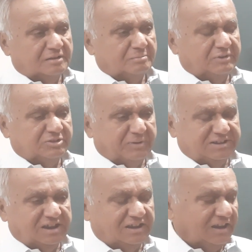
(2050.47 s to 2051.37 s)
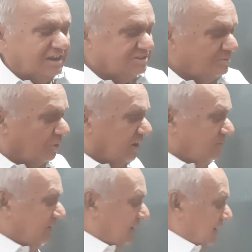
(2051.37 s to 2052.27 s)
By spatial relation, what I
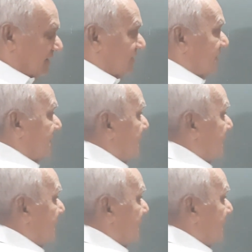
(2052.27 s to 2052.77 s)
mean is,